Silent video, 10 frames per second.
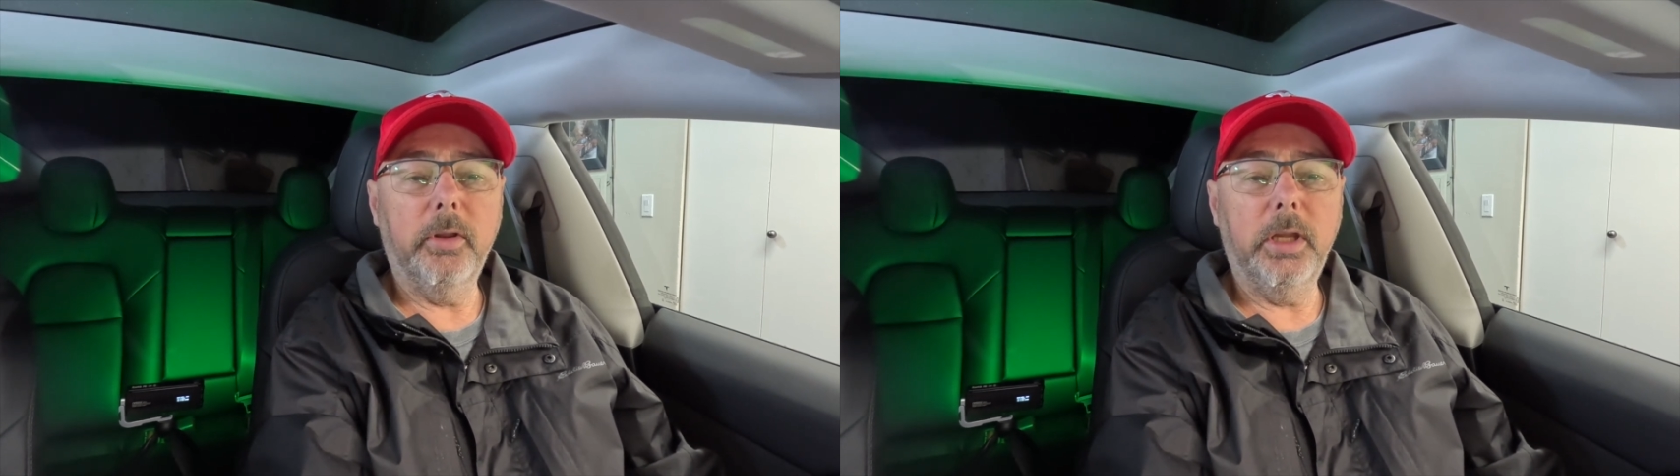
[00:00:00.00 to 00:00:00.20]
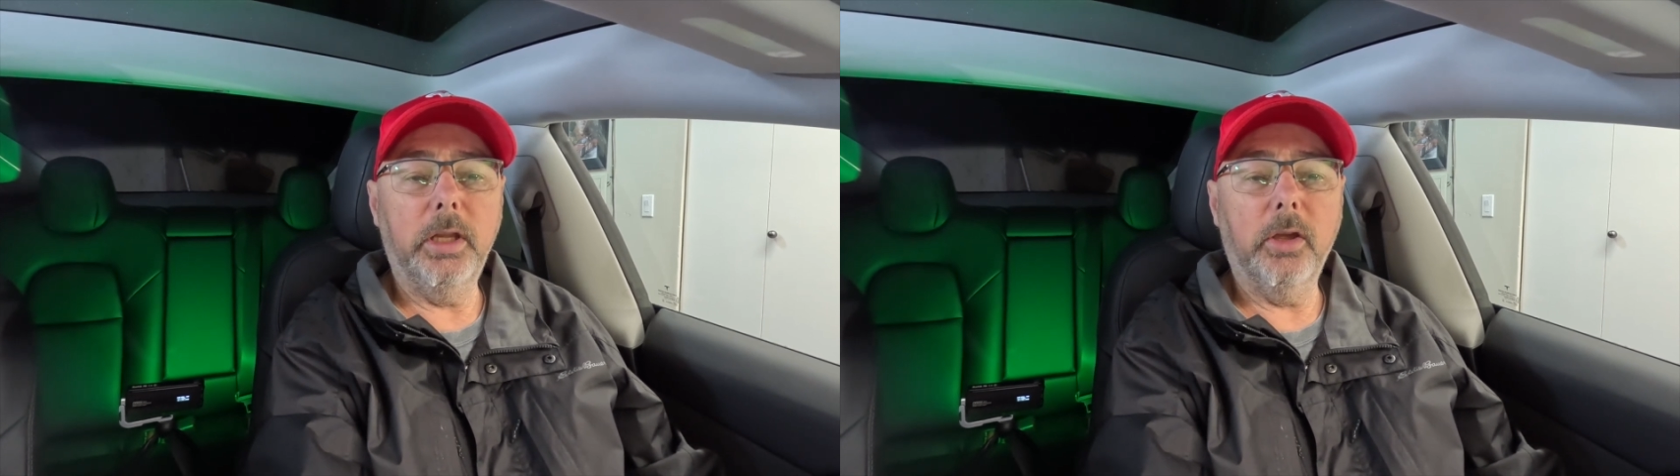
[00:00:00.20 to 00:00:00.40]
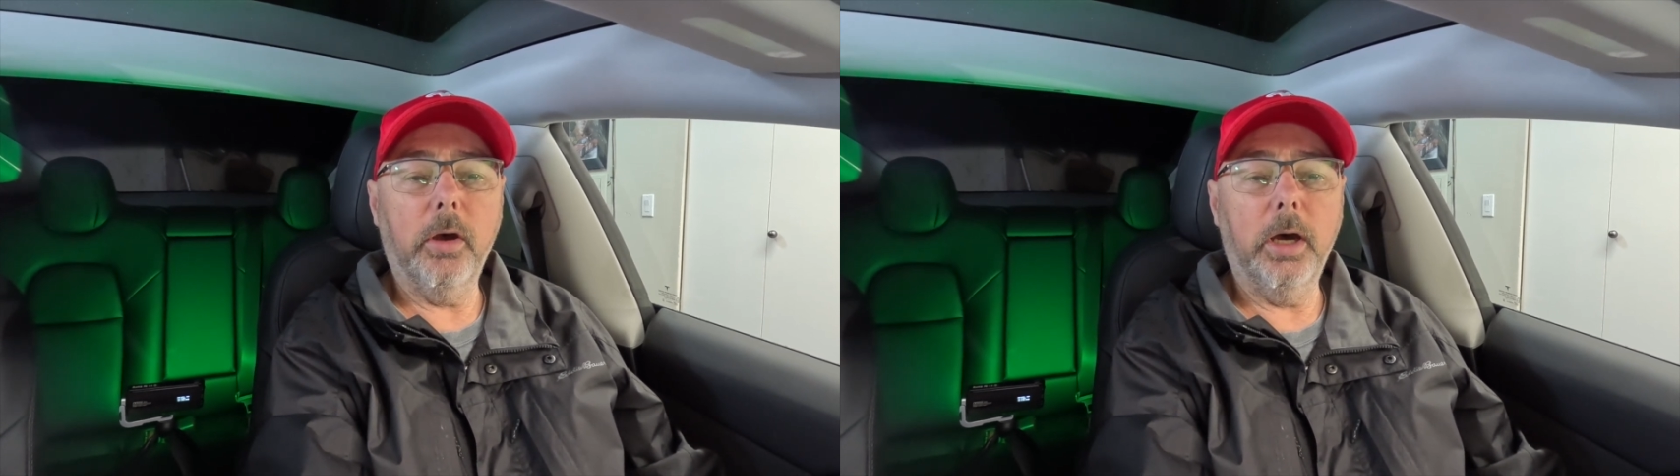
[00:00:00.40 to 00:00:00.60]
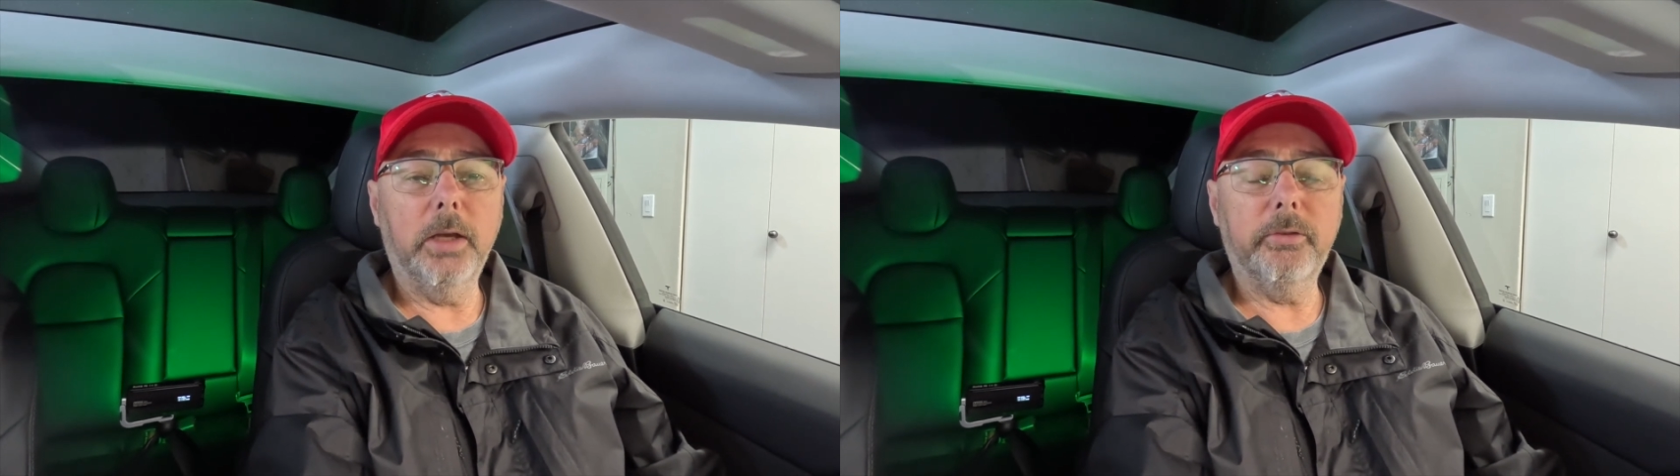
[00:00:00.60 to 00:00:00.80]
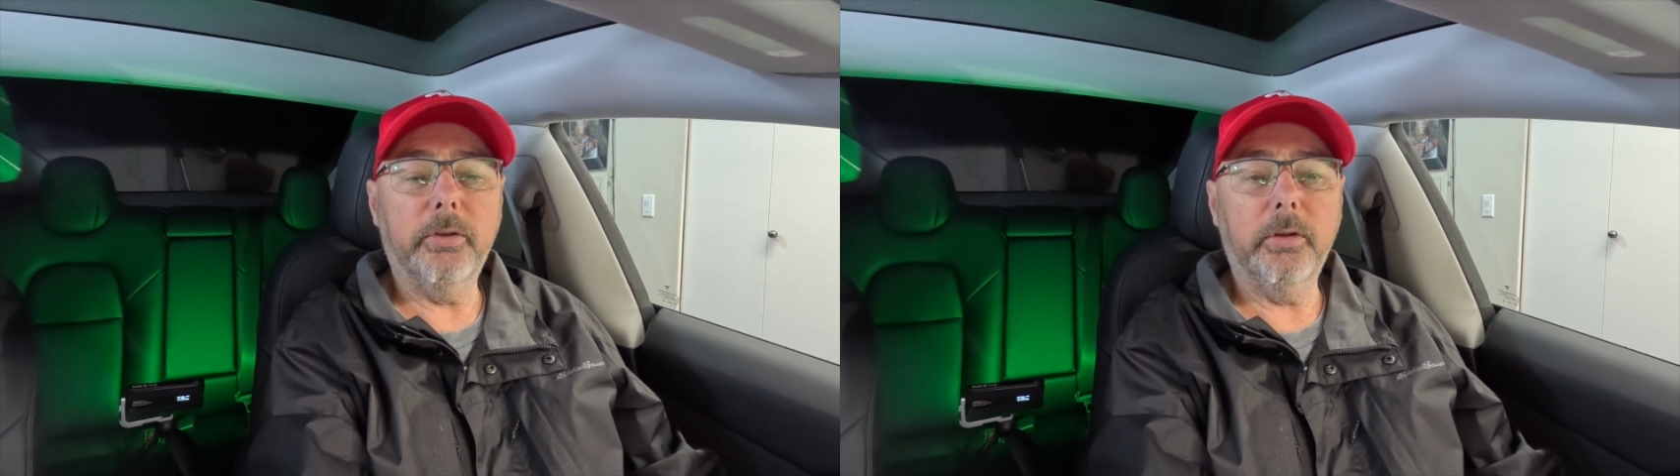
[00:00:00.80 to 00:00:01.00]
the
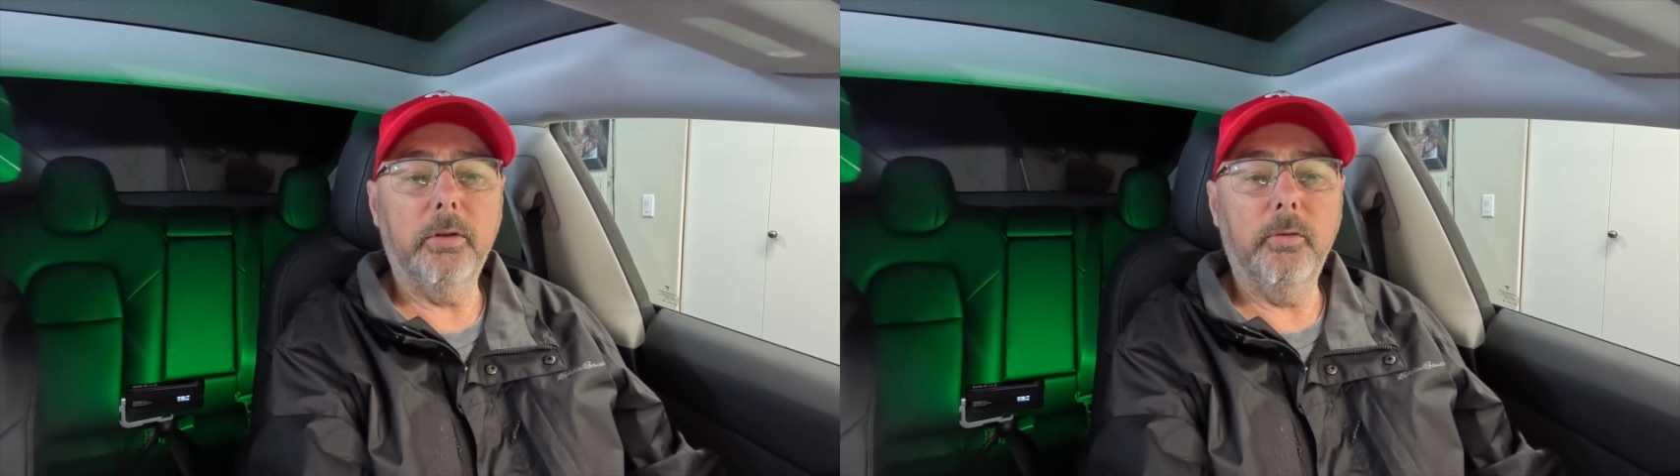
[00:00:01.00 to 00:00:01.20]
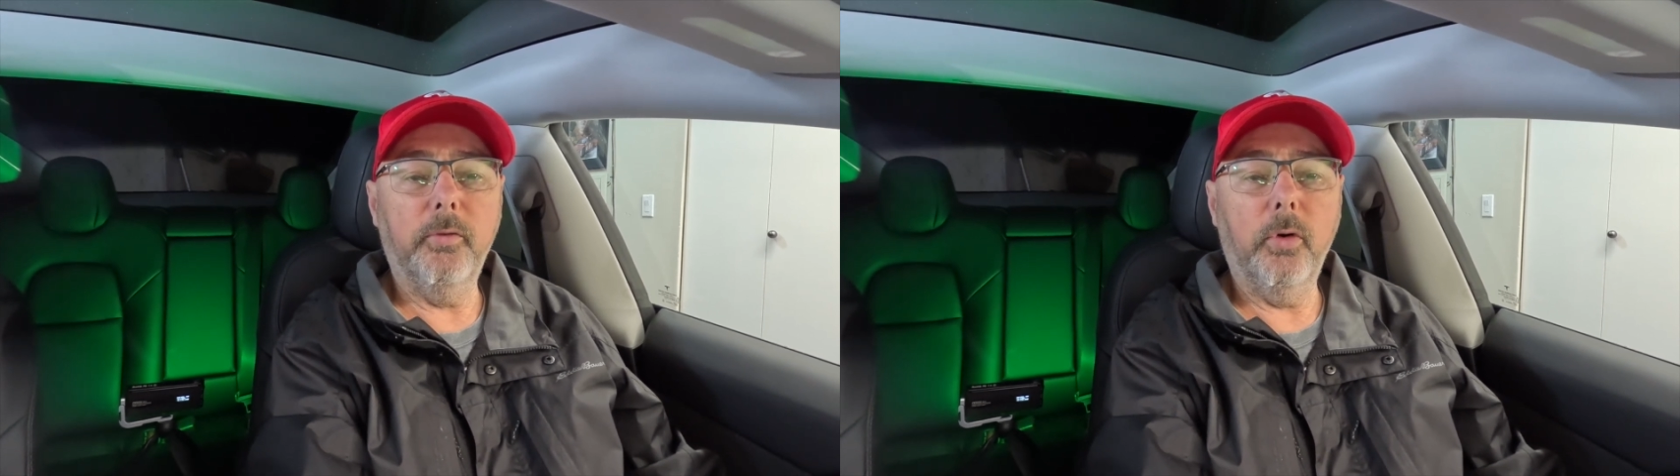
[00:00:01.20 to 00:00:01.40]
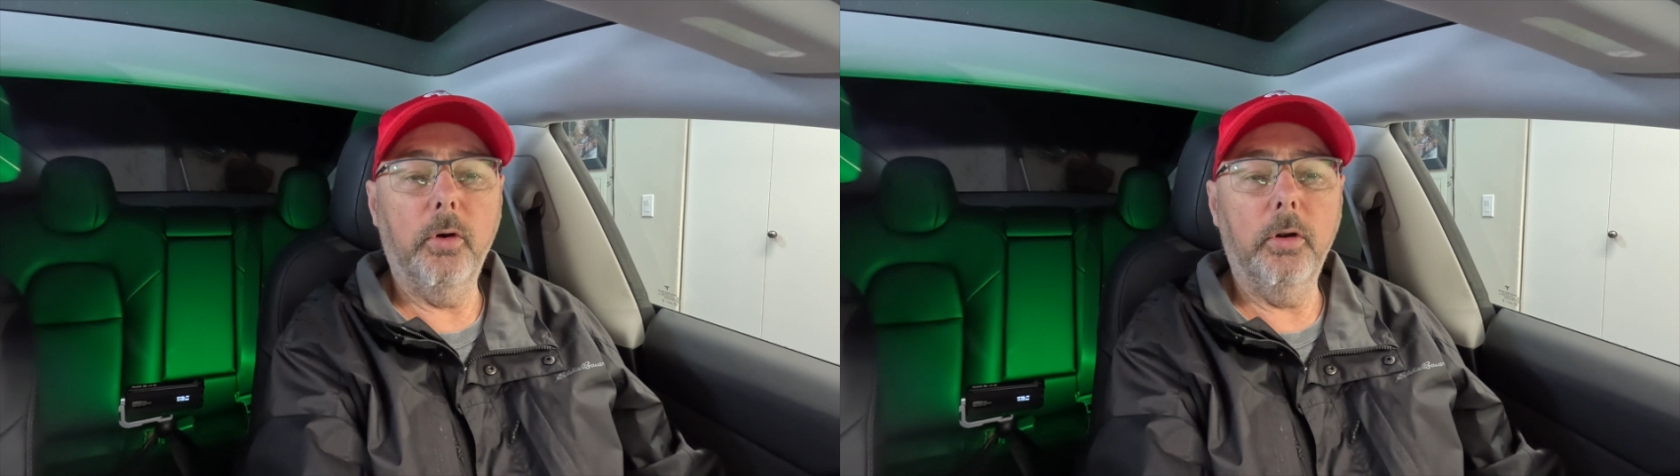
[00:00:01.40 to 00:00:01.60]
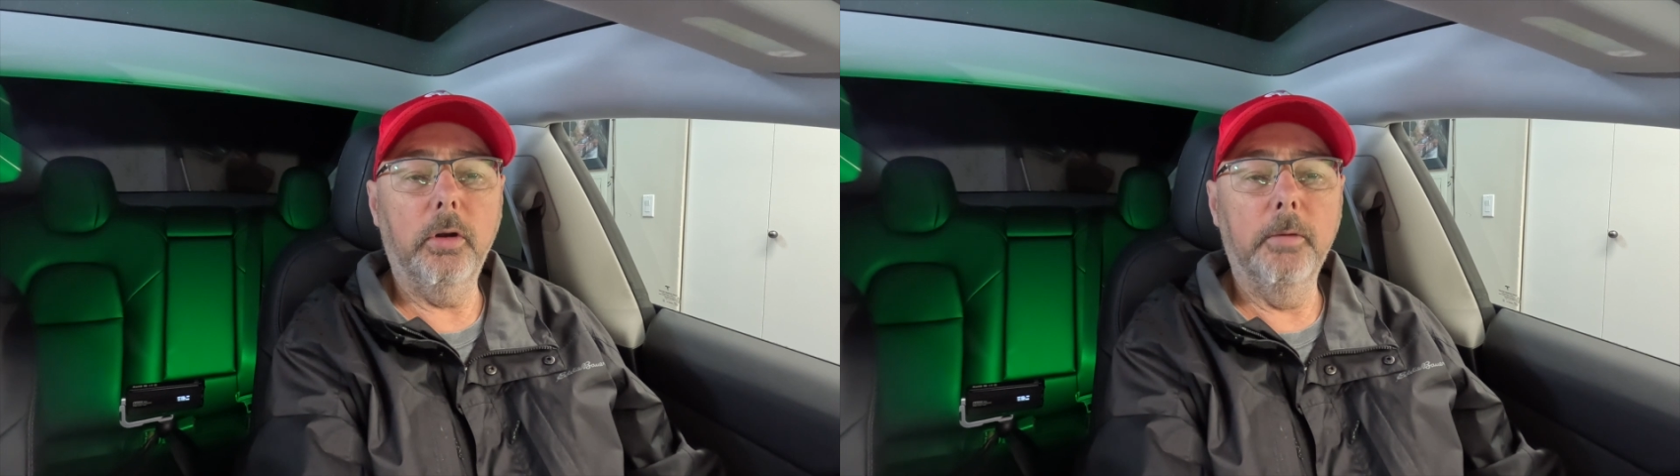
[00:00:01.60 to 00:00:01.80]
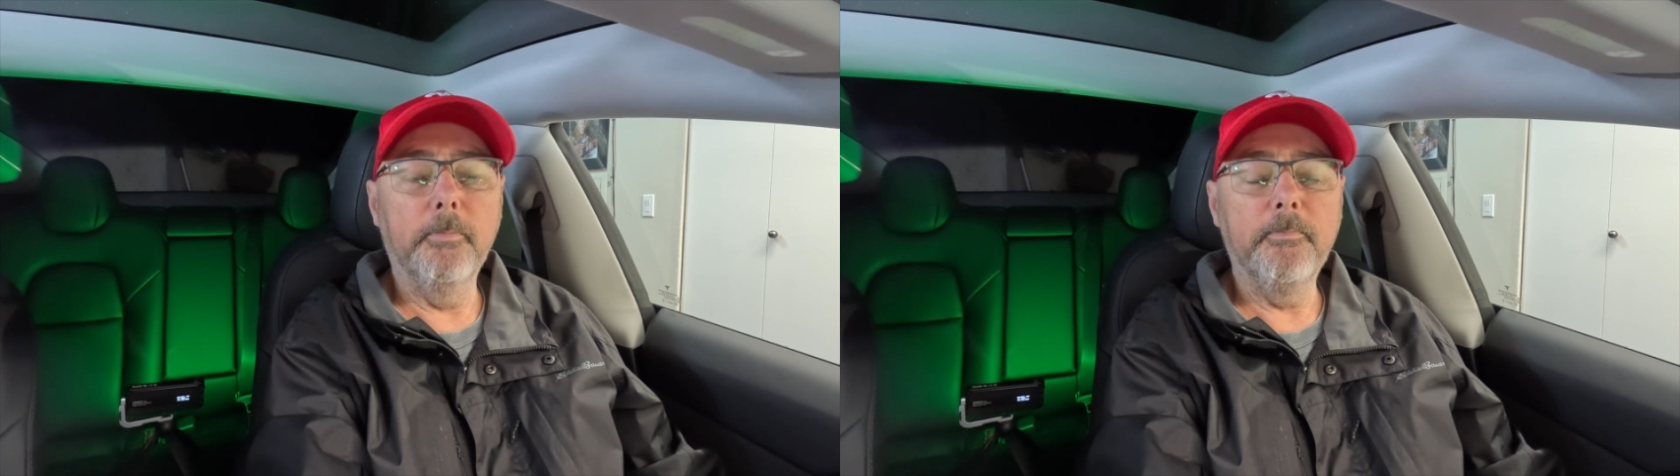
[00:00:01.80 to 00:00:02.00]
cost for